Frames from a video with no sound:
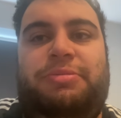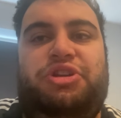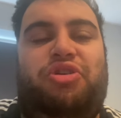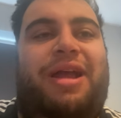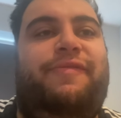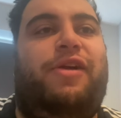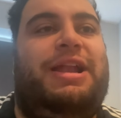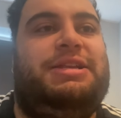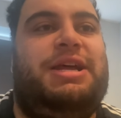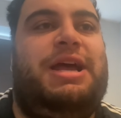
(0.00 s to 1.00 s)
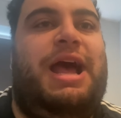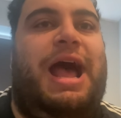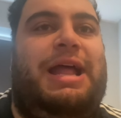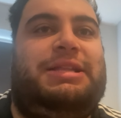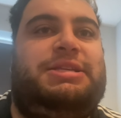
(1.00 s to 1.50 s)
He's a great friend.
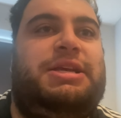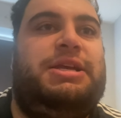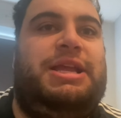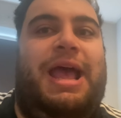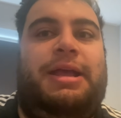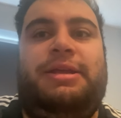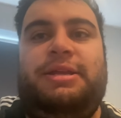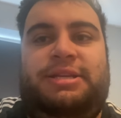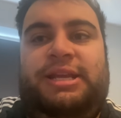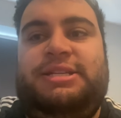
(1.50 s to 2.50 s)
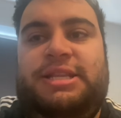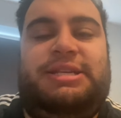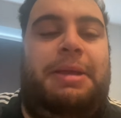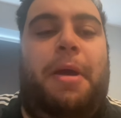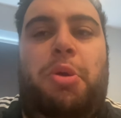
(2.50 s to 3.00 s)
And yeah, Ziggy's in the
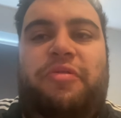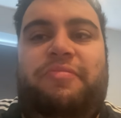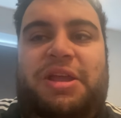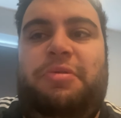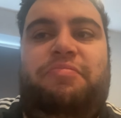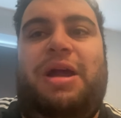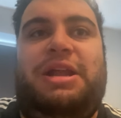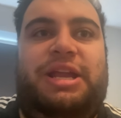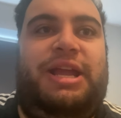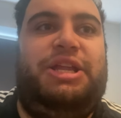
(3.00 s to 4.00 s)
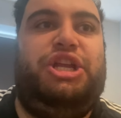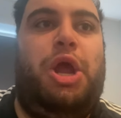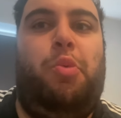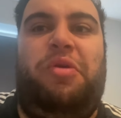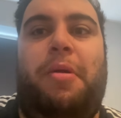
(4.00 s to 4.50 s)
same boat with me, with Bradley. And, you
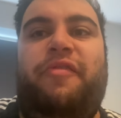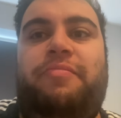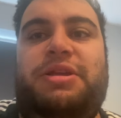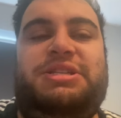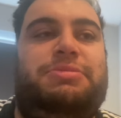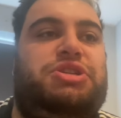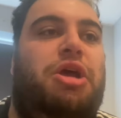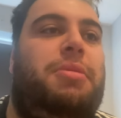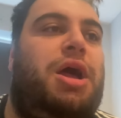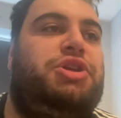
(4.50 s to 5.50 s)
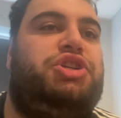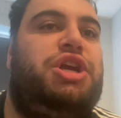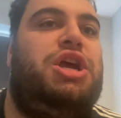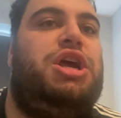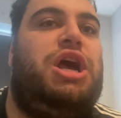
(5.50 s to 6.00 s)
know, we both miss him so much.
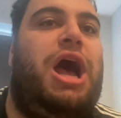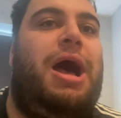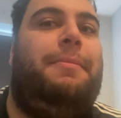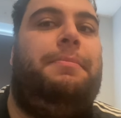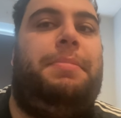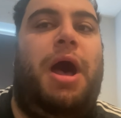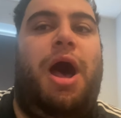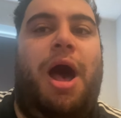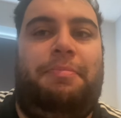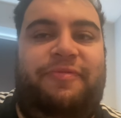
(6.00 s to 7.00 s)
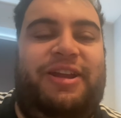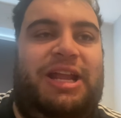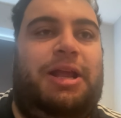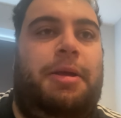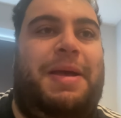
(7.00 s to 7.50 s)
Um, but I'm
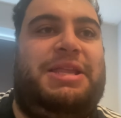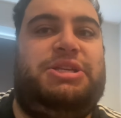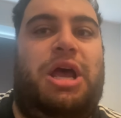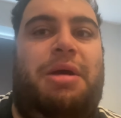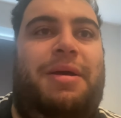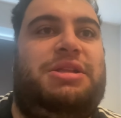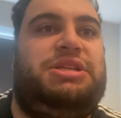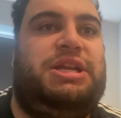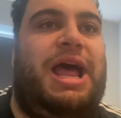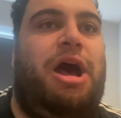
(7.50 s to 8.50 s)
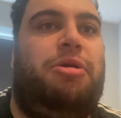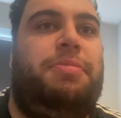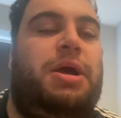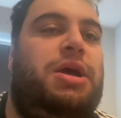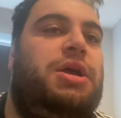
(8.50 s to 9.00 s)
feeling better about it now.
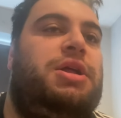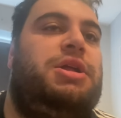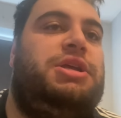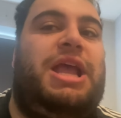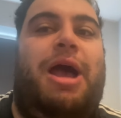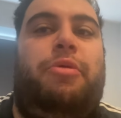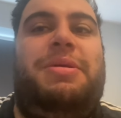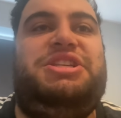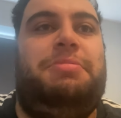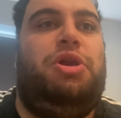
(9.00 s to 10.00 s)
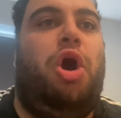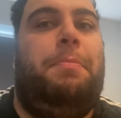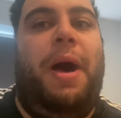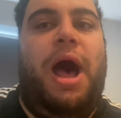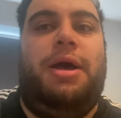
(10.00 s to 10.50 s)
But yeah, we miss him a
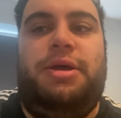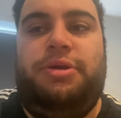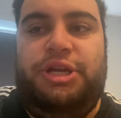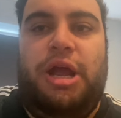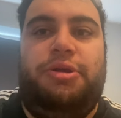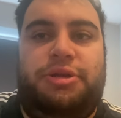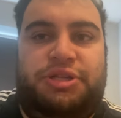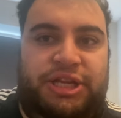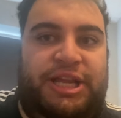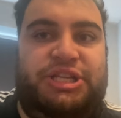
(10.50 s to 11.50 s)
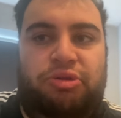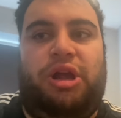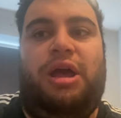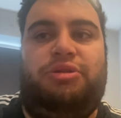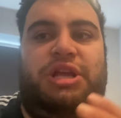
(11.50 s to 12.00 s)
lot. But, you know, Ziggy still
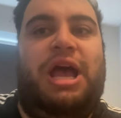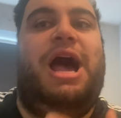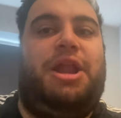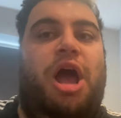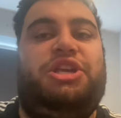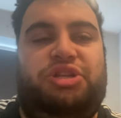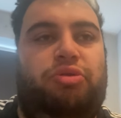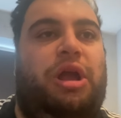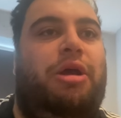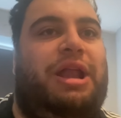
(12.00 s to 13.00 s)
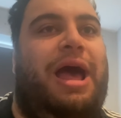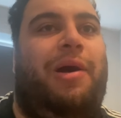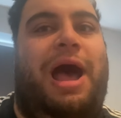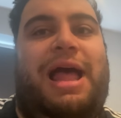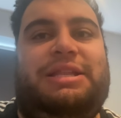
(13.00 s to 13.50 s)
goes and I still go
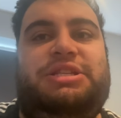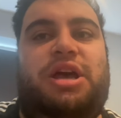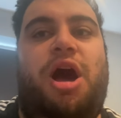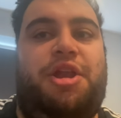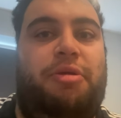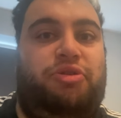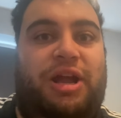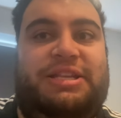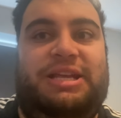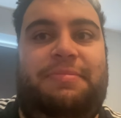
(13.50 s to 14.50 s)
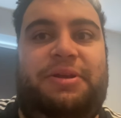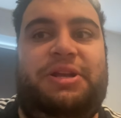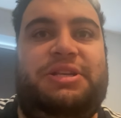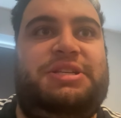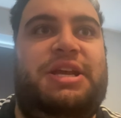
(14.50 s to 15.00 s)
now. And I don't regret it
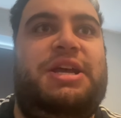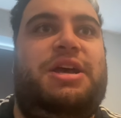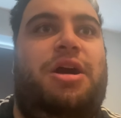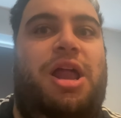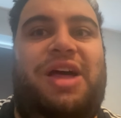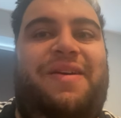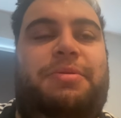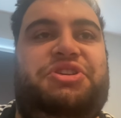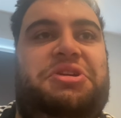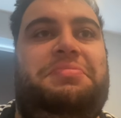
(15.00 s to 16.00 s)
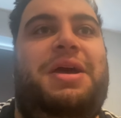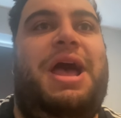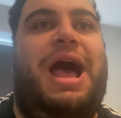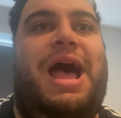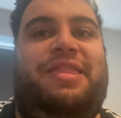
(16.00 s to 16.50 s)
because I love Amersham
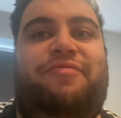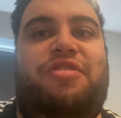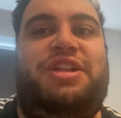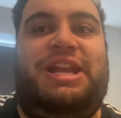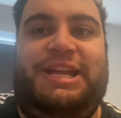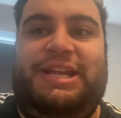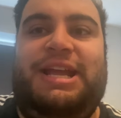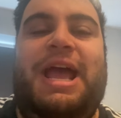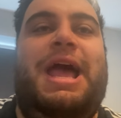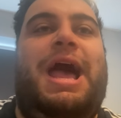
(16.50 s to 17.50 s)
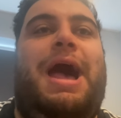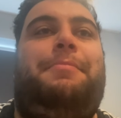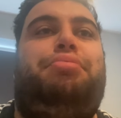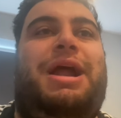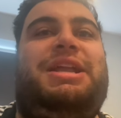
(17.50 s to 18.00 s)
and they've won the league.
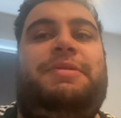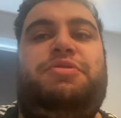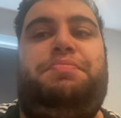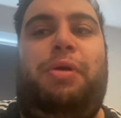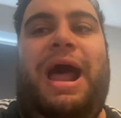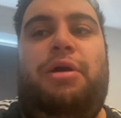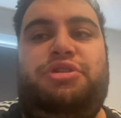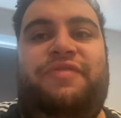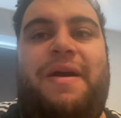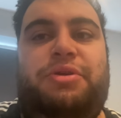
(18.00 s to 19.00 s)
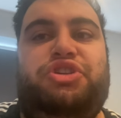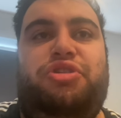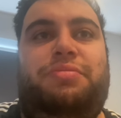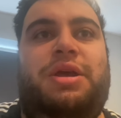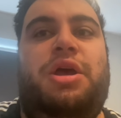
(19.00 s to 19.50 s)
And Bradley was proud of
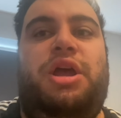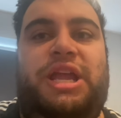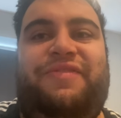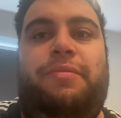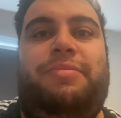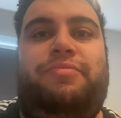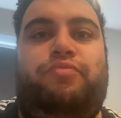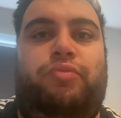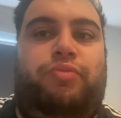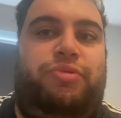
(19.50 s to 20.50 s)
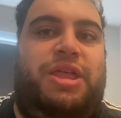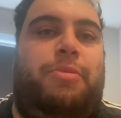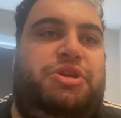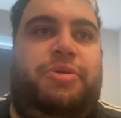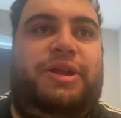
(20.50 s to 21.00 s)
Amersham even when they
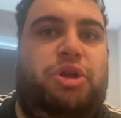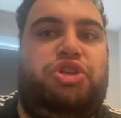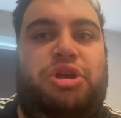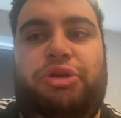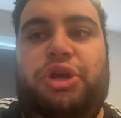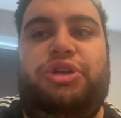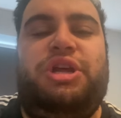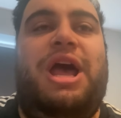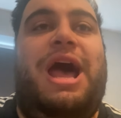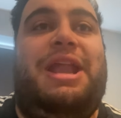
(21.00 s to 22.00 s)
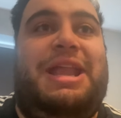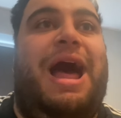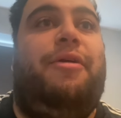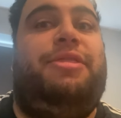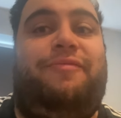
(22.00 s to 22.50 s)
were doing not so good. And
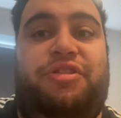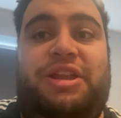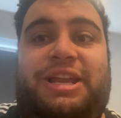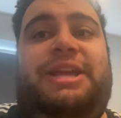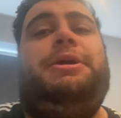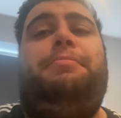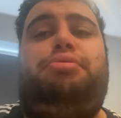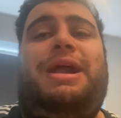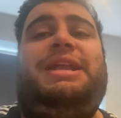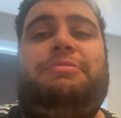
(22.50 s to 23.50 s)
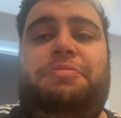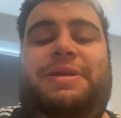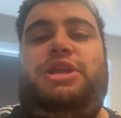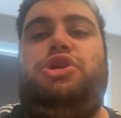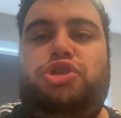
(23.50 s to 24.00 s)
now they've won the league. Bradley would
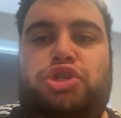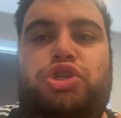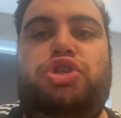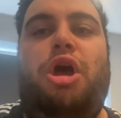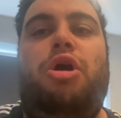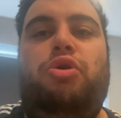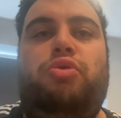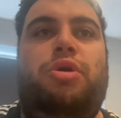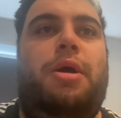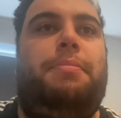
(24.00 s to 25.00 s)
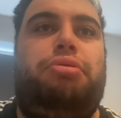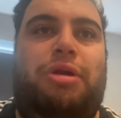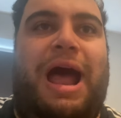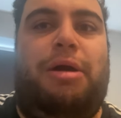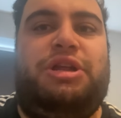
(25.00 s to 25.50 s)
be so
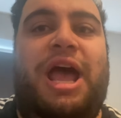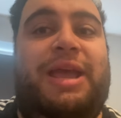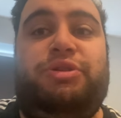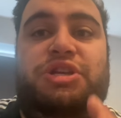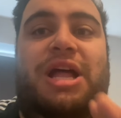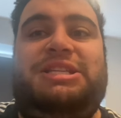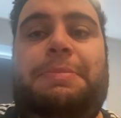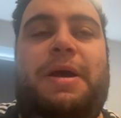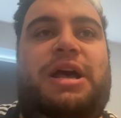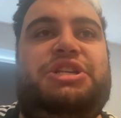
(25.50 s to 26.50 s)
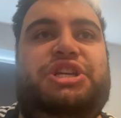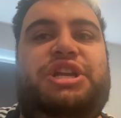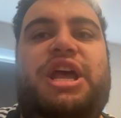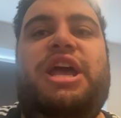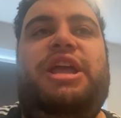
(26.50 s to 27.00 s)
proud. He was a nutty
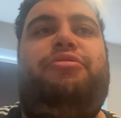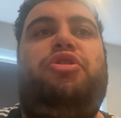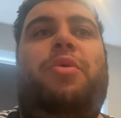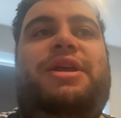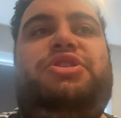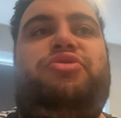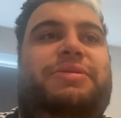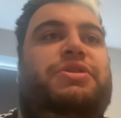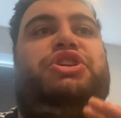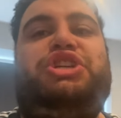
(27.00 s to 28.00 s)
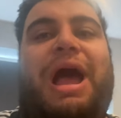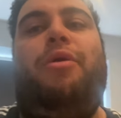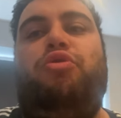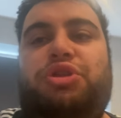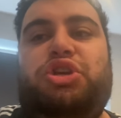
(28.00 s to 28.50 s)
person. He would always scream and shout
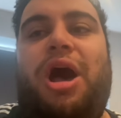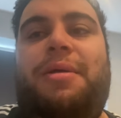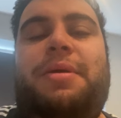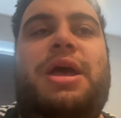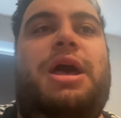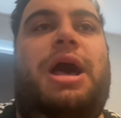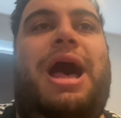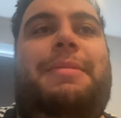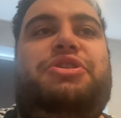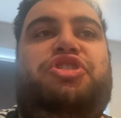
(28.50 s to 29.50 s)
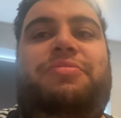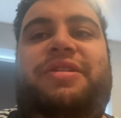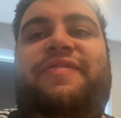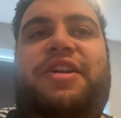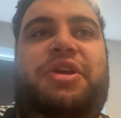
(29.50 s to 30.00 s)
all the time at Amersham in
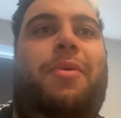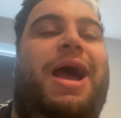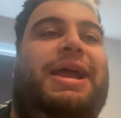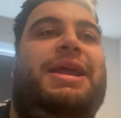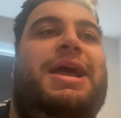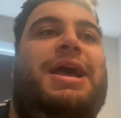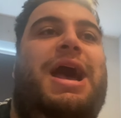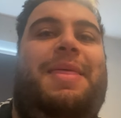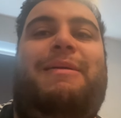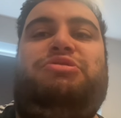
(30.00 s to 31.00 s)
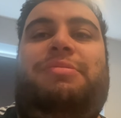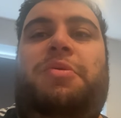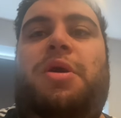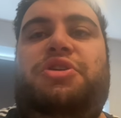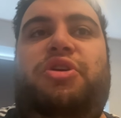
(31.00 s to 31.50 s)
a funny way. And that was when we
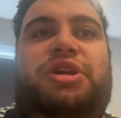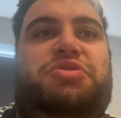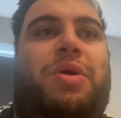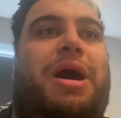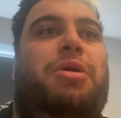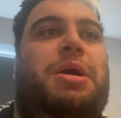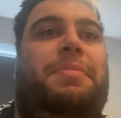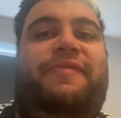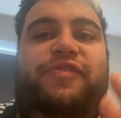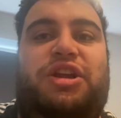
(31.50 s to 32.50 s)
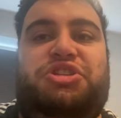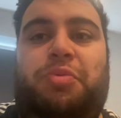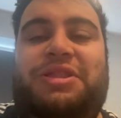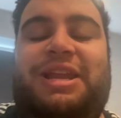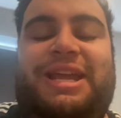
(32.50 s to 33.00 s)
weren't doing as well. But for us to
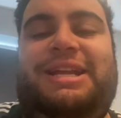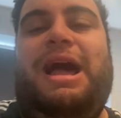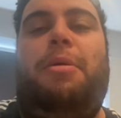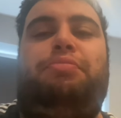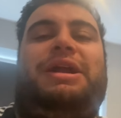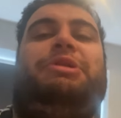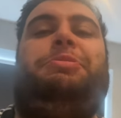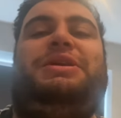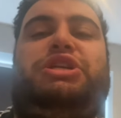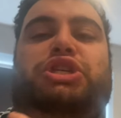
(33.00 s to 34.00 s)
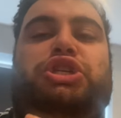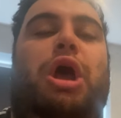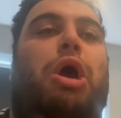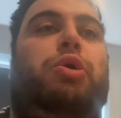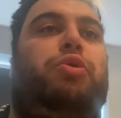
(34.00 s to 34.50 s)
win the league now, Bradley would be
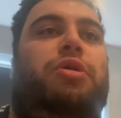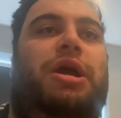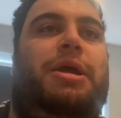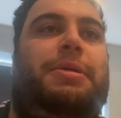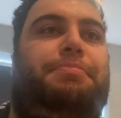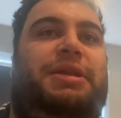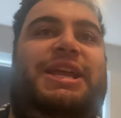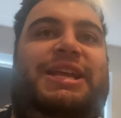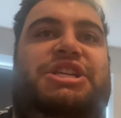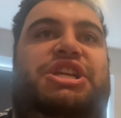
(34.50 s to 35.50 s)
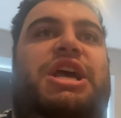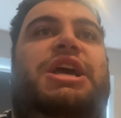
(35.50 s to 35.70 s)
so pleased.